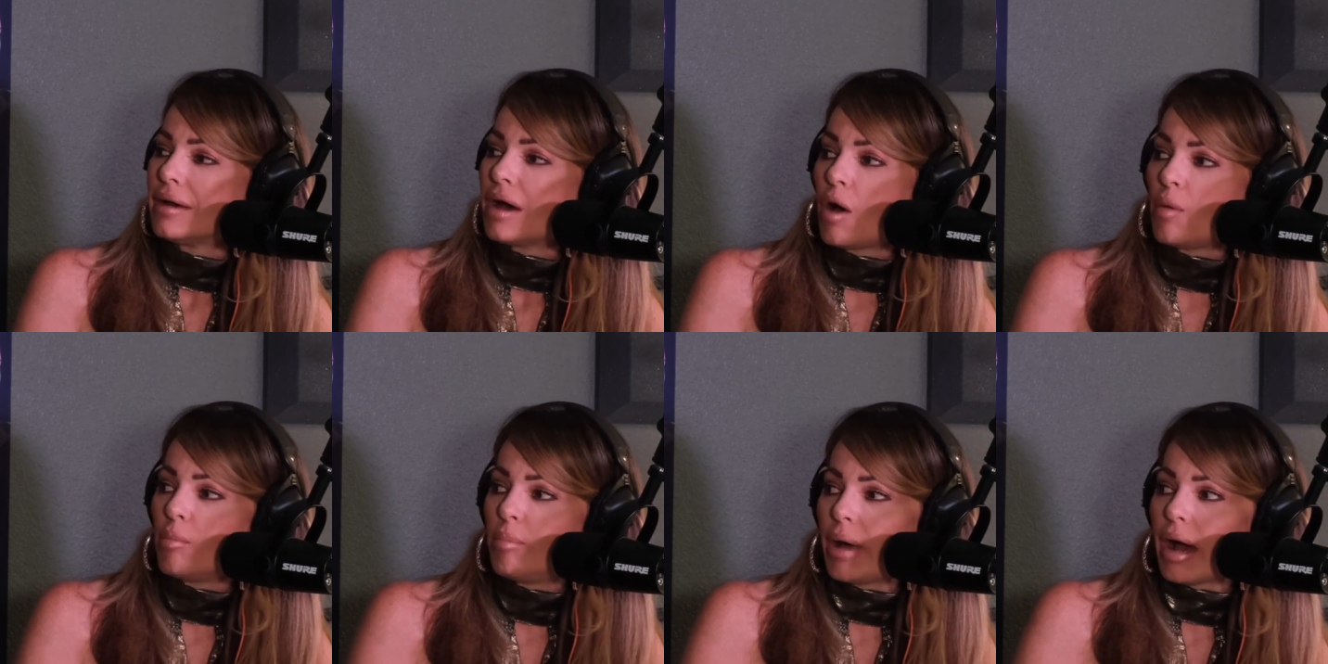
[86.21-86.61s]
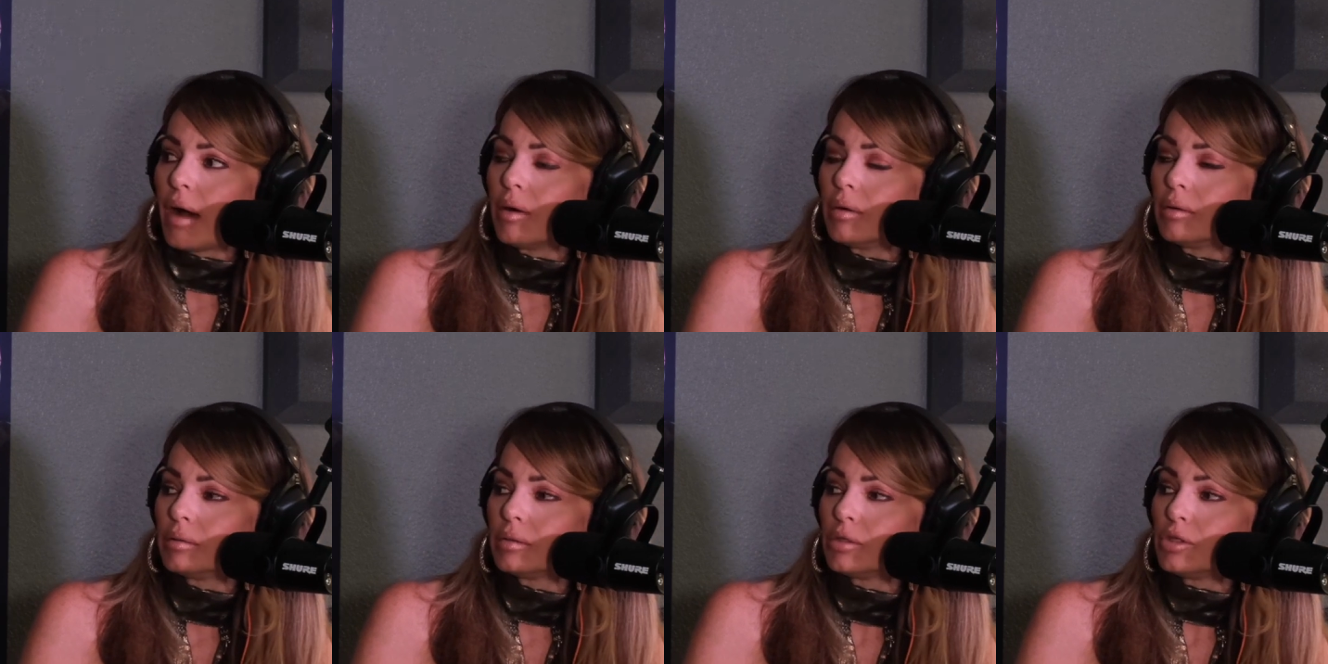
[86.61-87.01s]

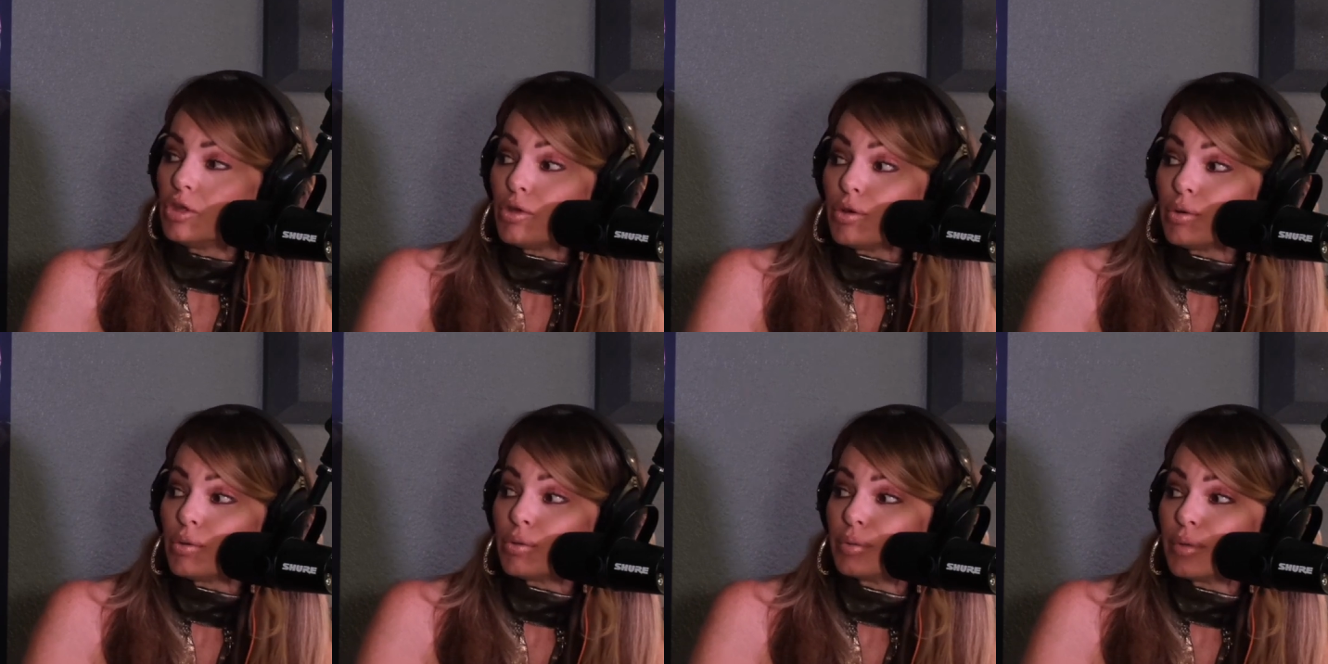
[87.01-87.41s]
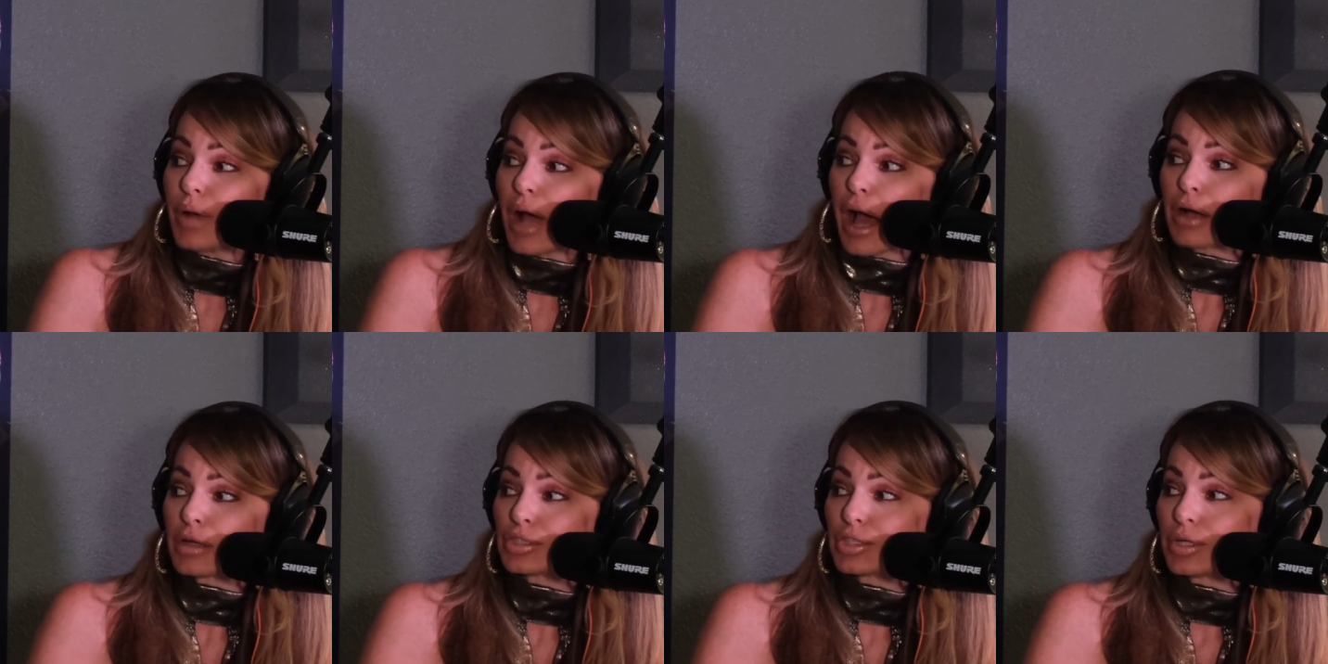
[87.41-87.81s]
about you
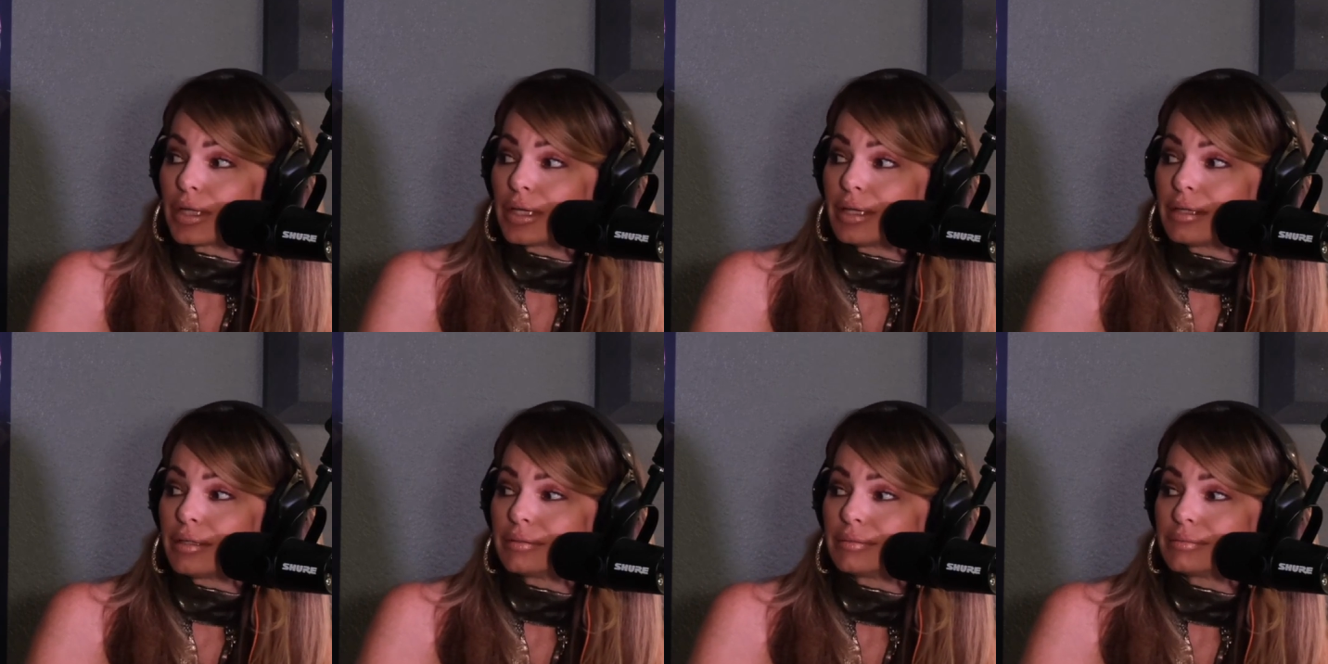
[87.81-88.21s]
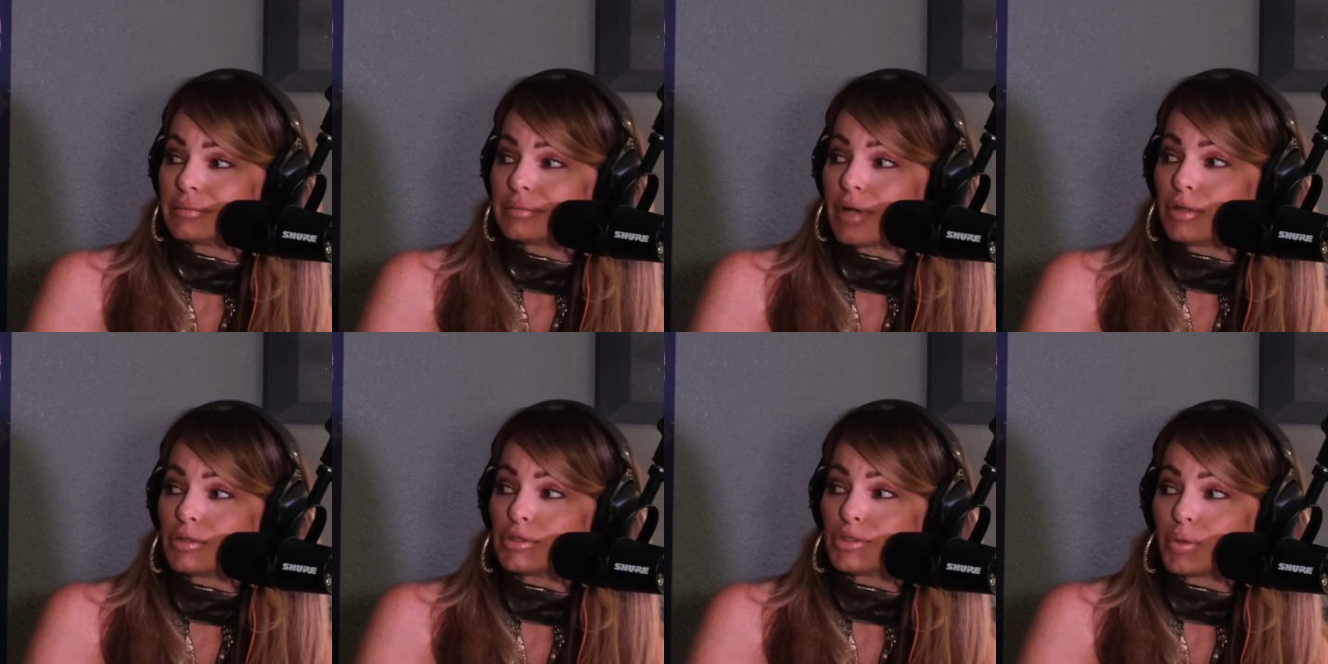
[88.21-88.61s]
actually
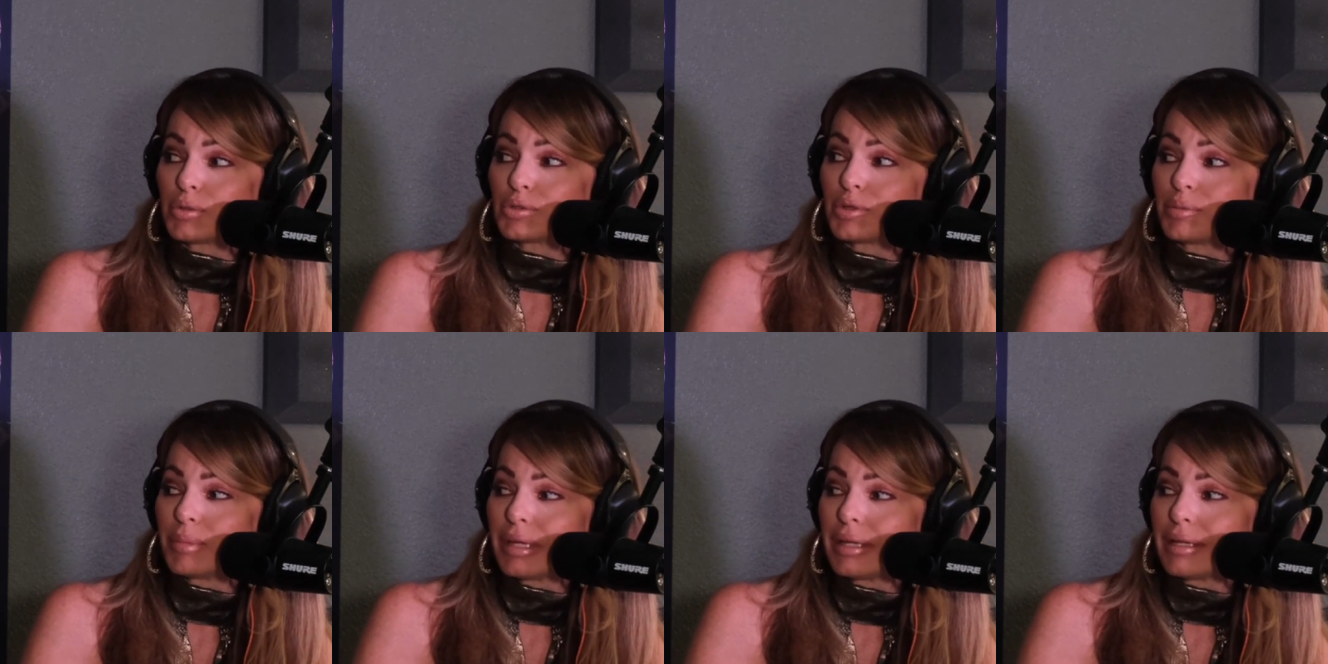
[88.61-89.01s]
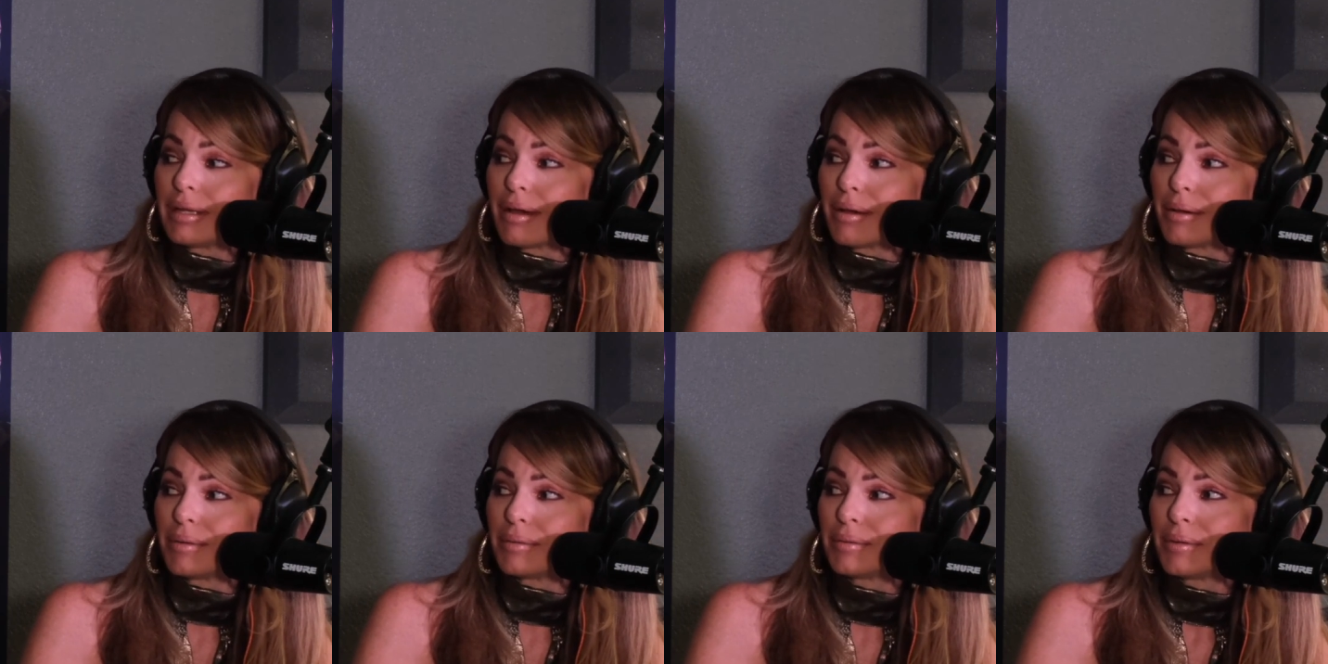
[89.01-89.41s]
on social
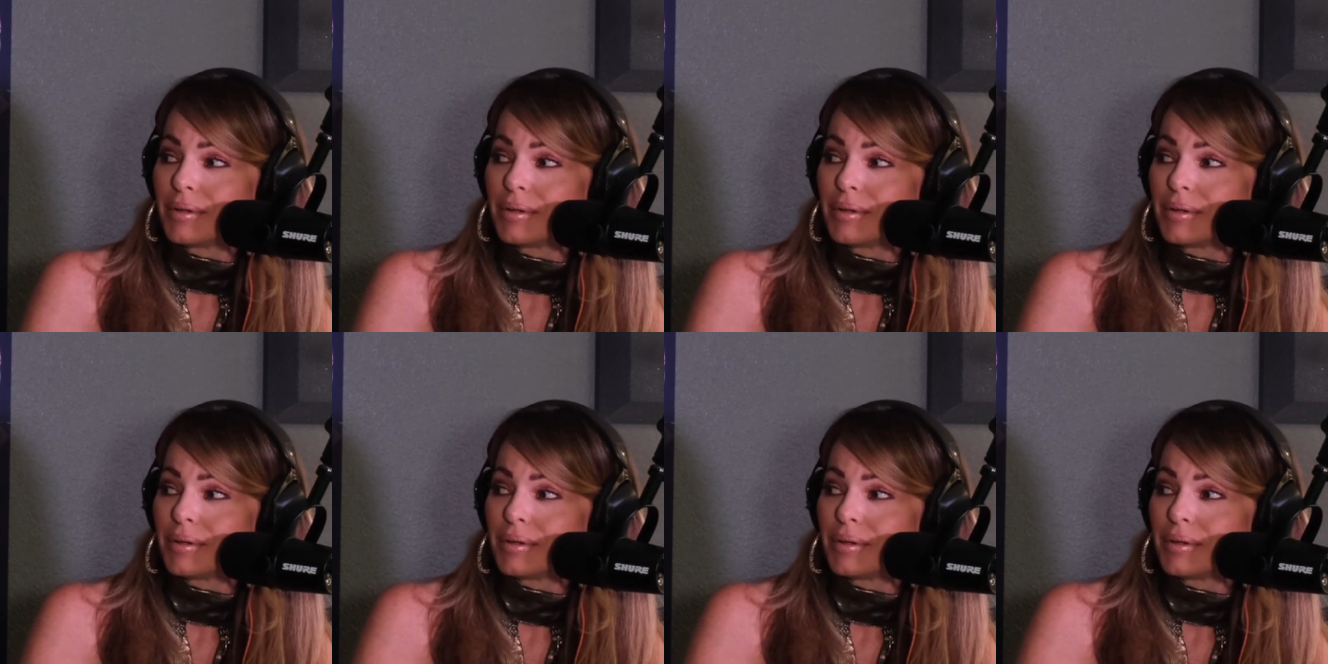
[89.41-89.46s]
media.